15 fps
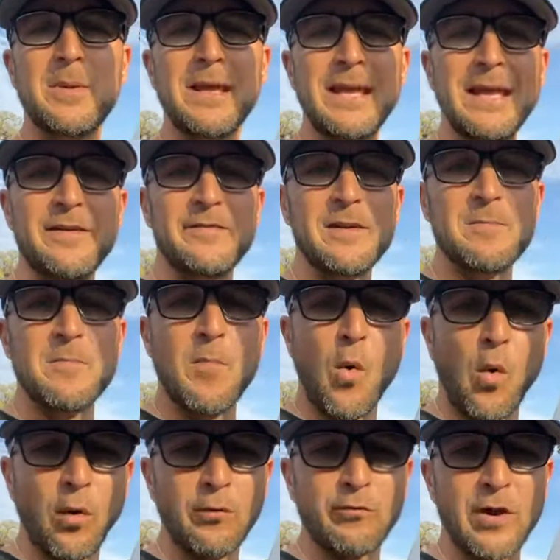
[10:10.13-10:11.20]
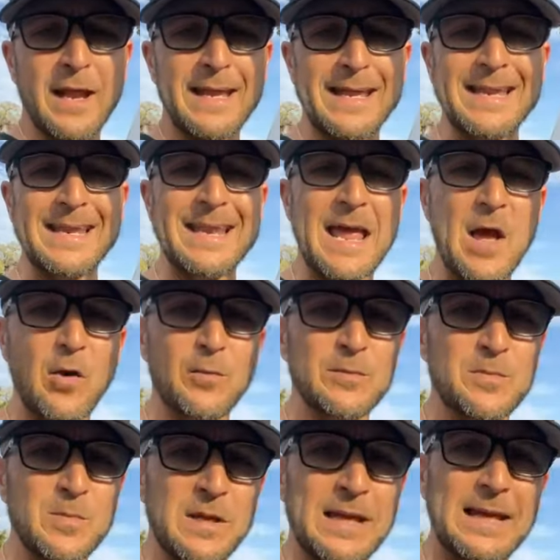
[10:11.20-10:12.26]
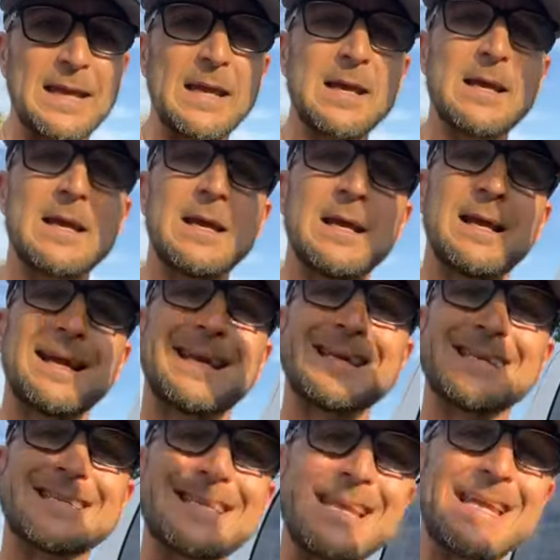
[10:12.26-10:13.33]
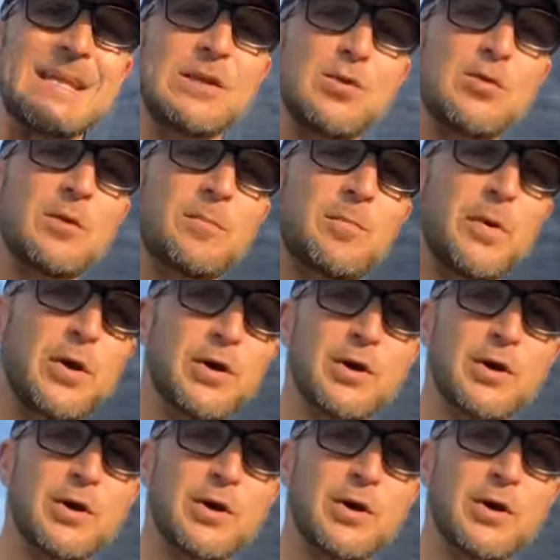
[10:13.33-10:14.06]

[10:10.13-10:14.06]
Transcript: be even more ready, and it helped me continue to